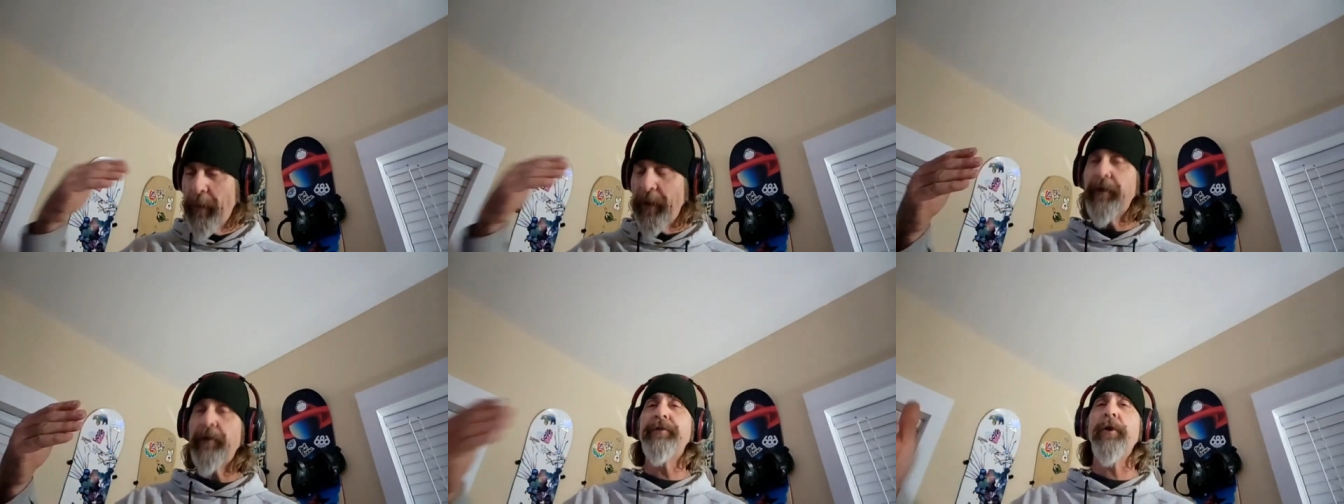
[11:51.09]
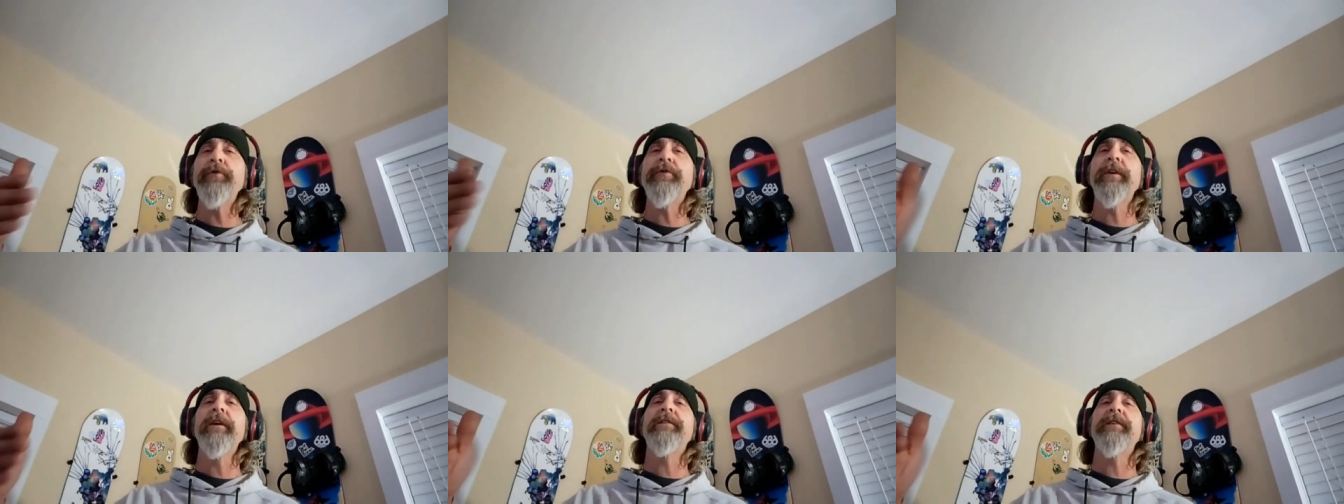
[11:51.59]
but they're
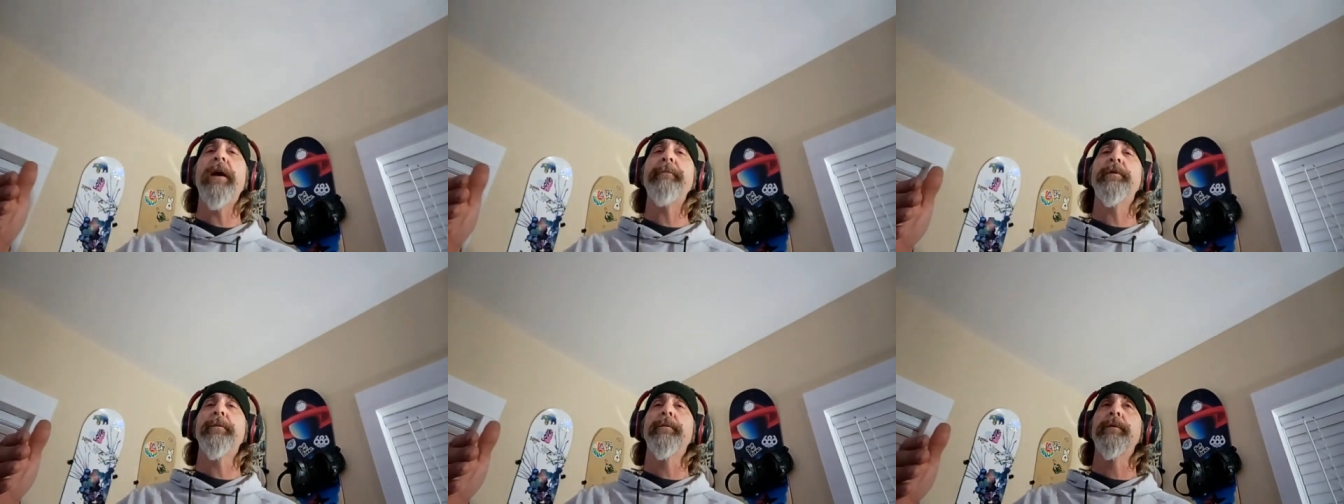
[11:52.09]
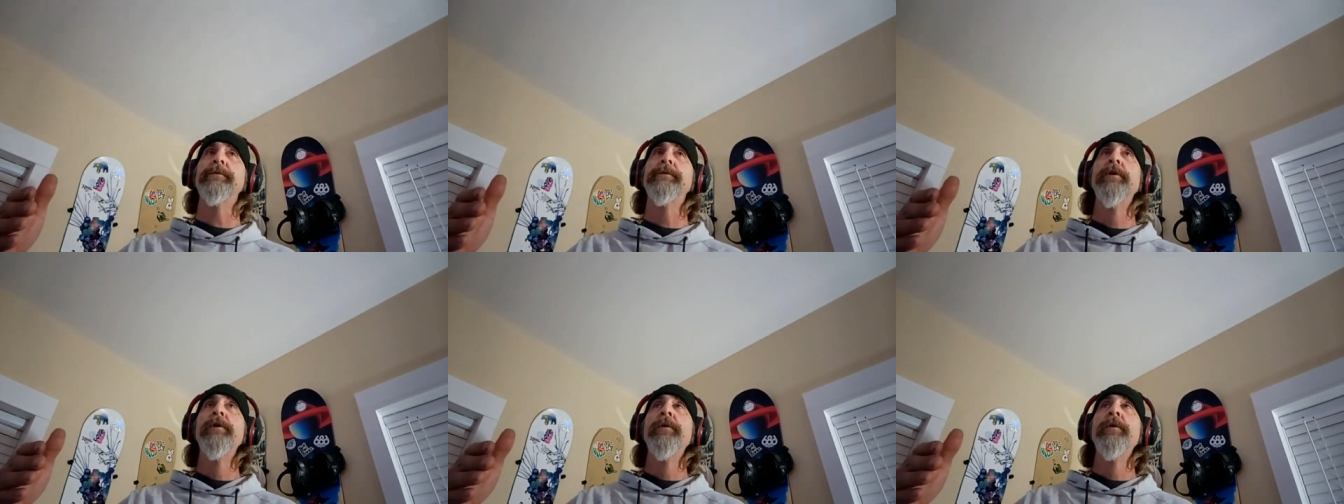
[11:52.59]
socially
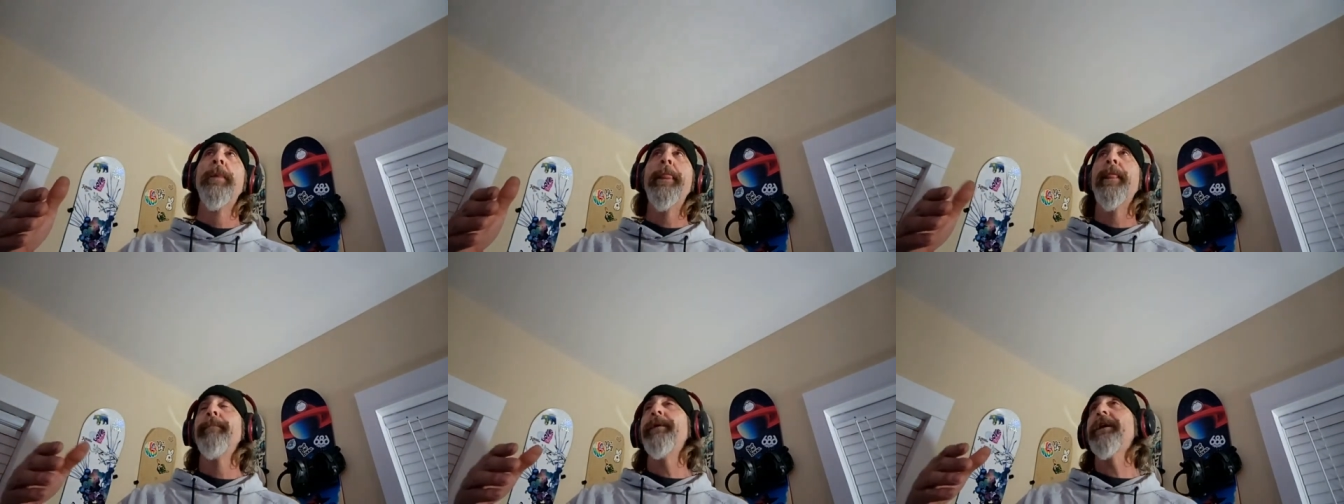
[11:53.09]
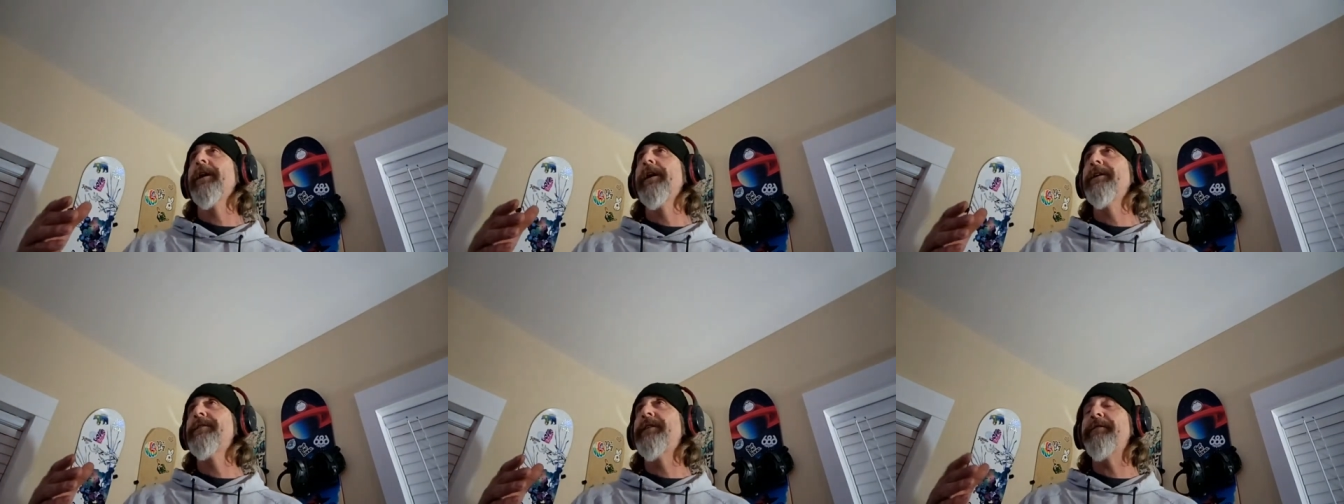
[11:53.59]
acceptable
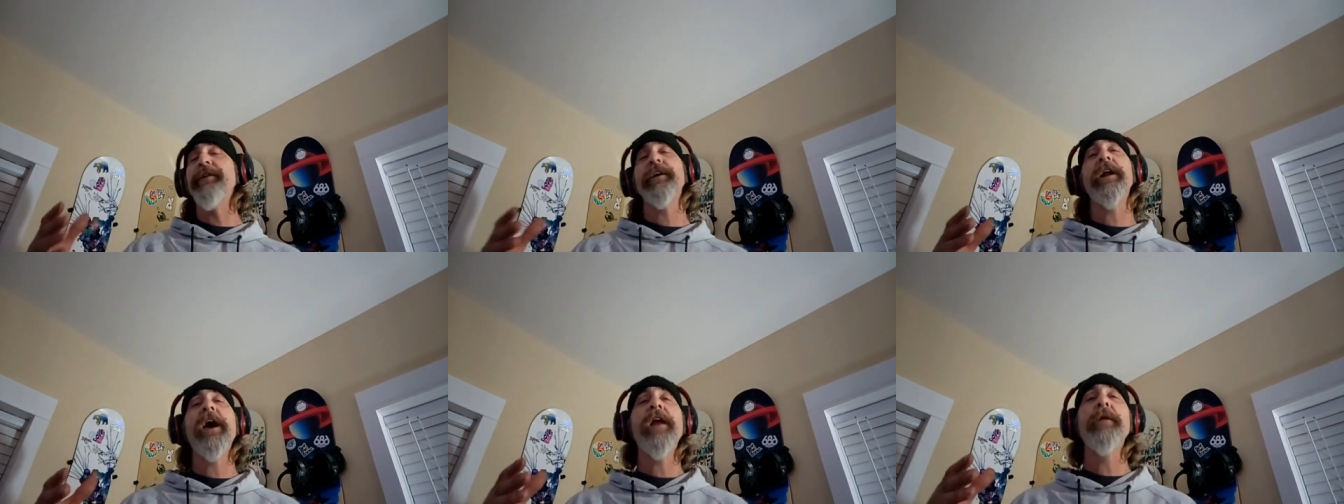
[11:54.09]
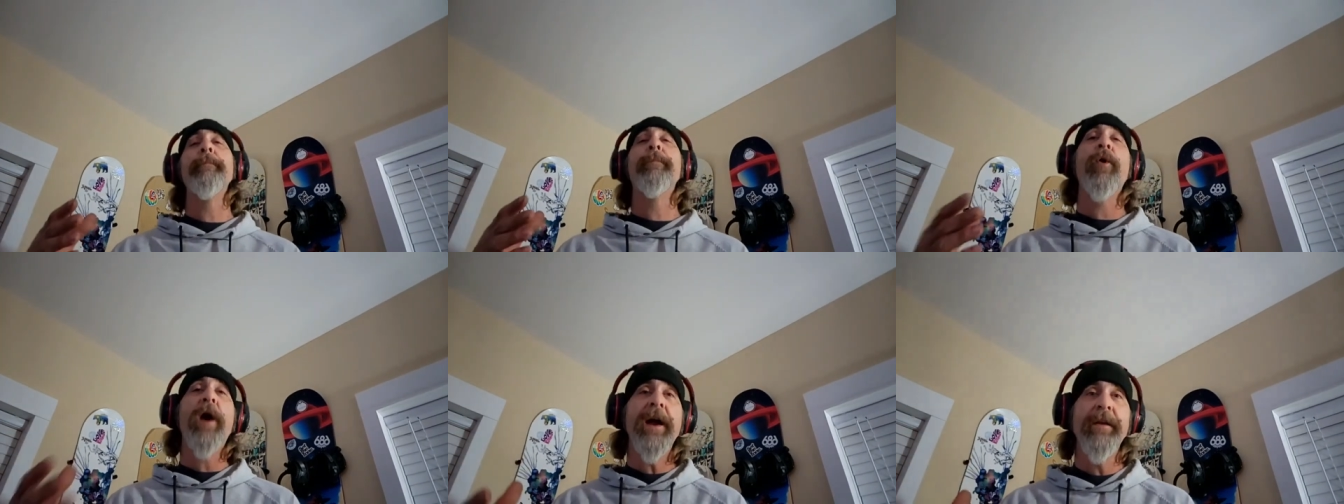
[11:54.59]
because they figured out how to
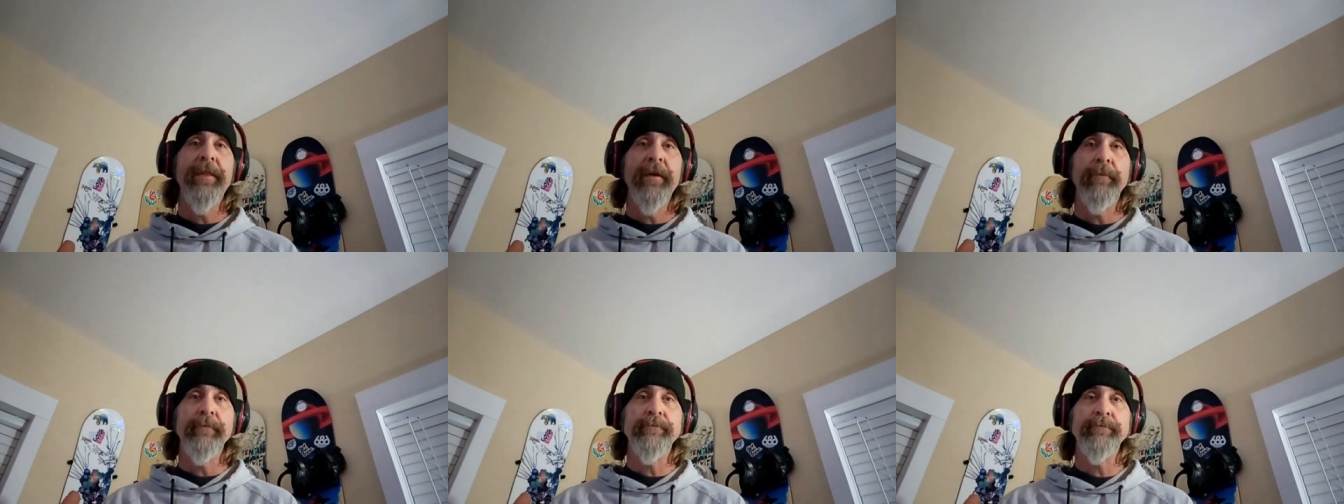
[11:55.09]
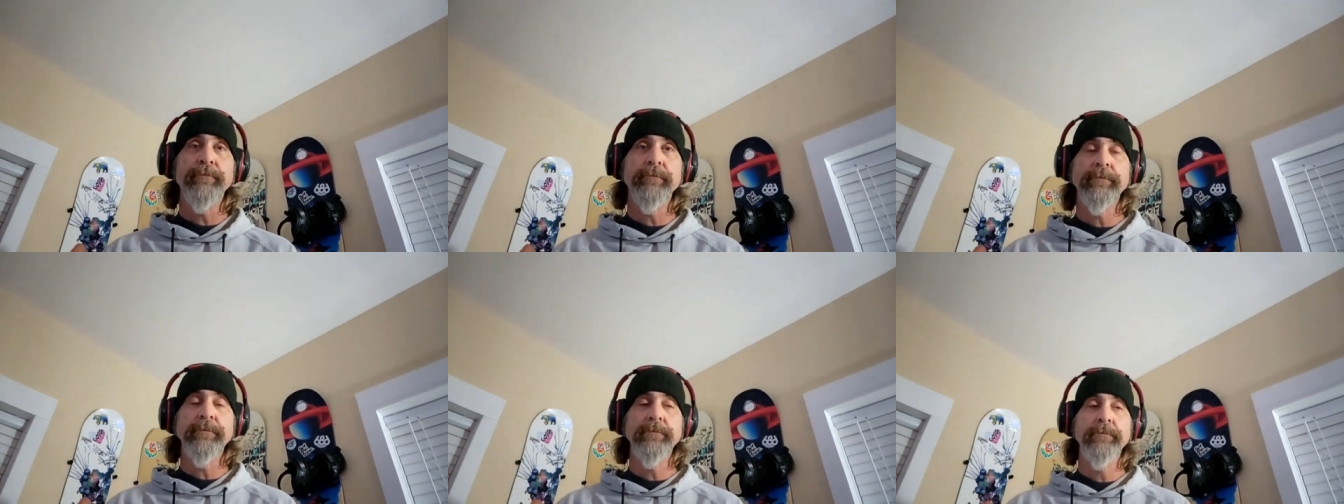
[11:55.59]
brand them.
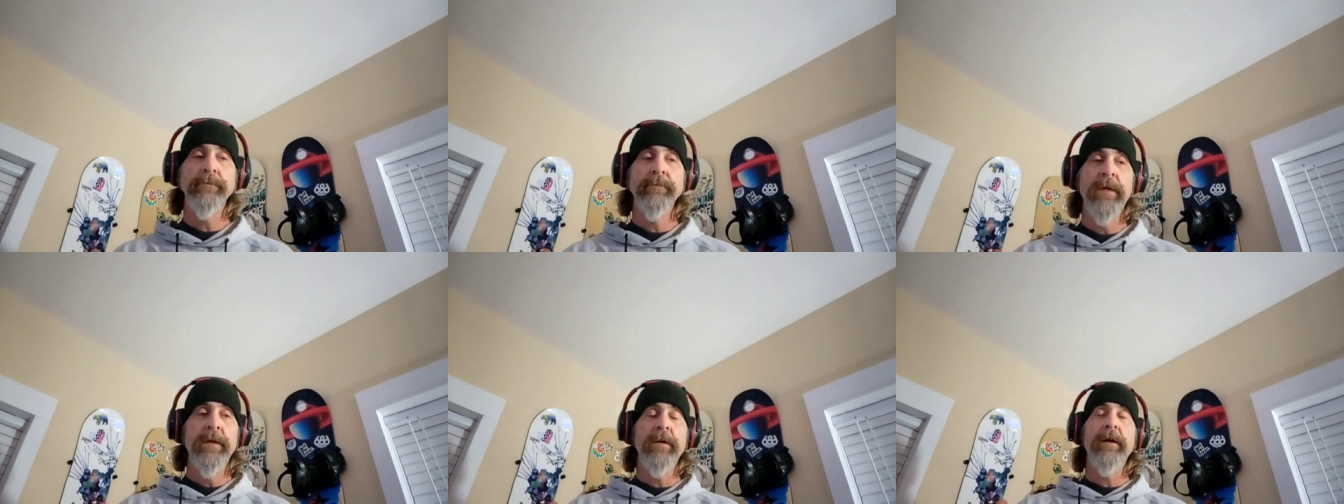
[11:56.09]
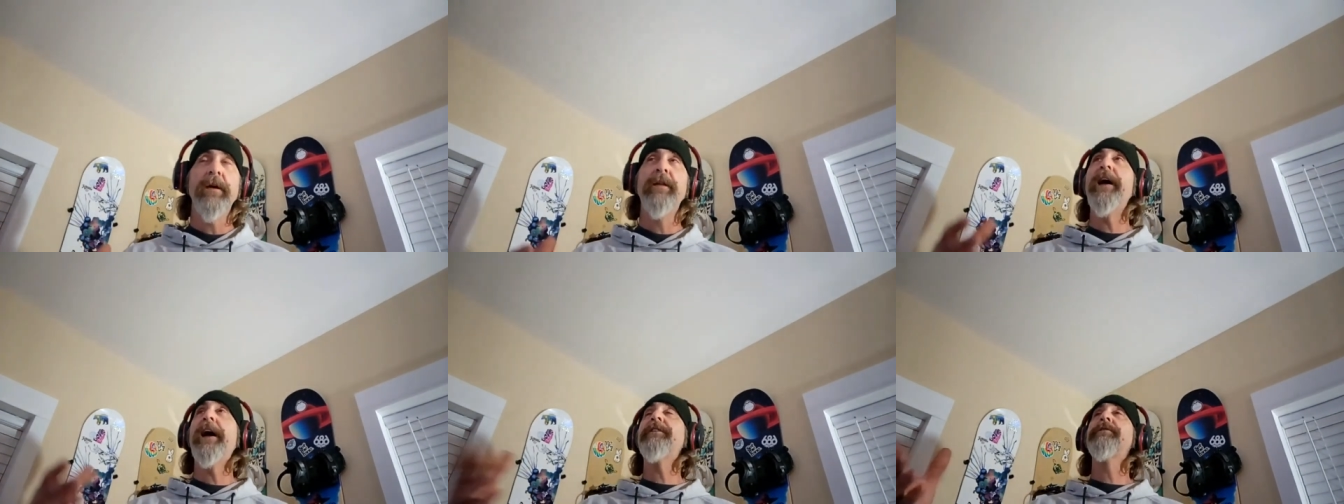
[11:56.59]
And